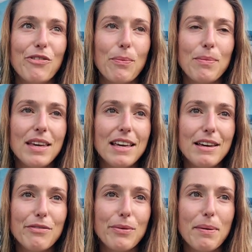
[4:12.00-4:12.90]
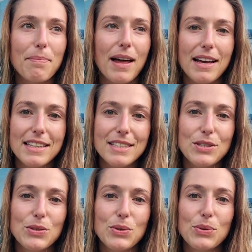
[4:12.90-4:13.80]
for me, if we apply
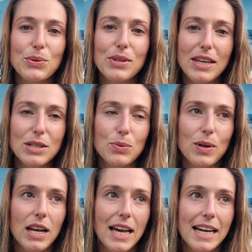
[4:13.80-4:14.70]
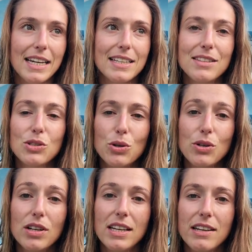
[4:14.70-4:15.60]
this to things we lack
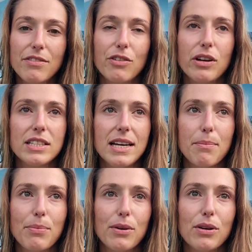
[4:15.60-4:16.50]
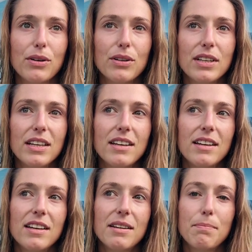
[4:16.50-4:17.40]
internally, for example,
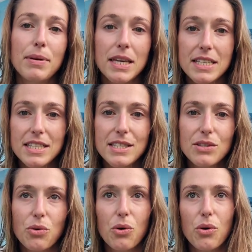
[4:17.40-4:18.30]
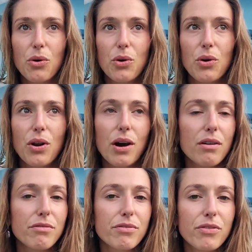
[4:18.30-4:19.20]
peace or
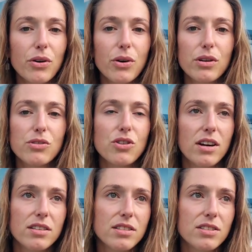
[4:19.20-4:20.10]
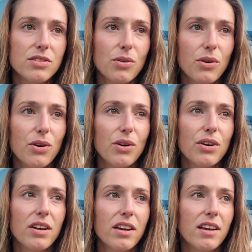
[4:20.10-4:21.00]
love or trust or
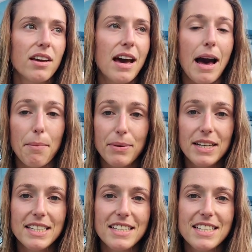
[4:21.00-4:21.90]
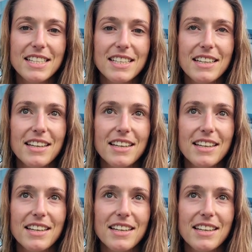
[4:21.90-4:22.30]
happiness,